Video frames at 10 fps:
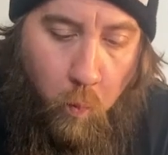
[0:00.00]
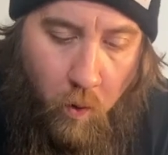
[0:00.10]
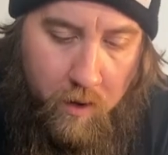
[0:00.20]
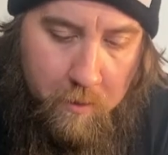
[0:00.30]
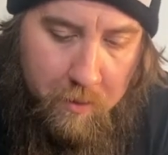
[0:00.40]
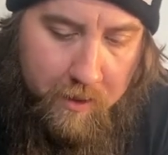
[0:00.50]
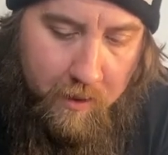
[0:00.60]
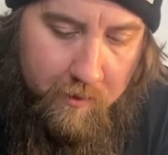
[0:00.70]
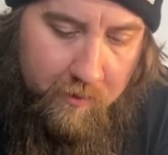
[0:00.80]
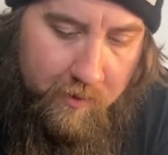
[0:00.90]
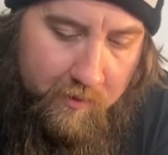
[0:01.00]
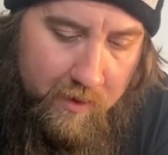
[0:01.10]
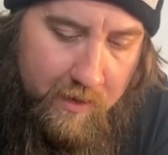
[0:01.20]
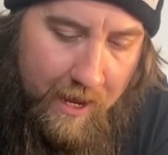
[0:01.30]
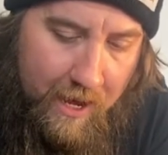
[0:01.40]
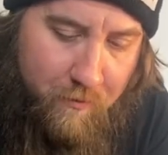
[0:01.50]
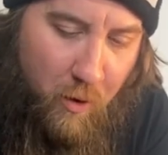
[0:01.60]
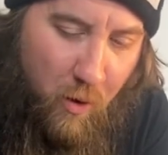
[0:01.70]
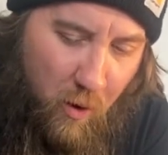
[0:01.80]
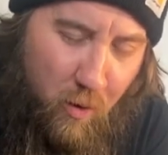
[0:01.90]
One, because this didn't have
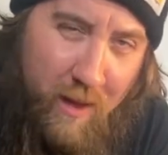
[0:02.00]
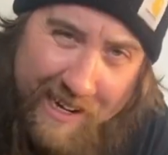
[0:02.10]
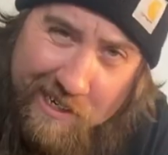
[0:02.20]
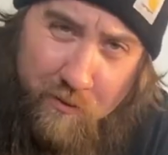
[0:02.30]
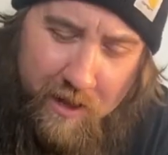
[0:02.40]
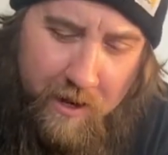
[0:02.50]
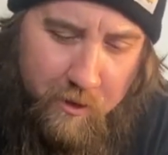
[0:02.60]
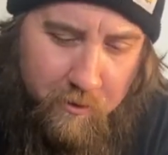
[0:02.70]
a whole heck of a lot of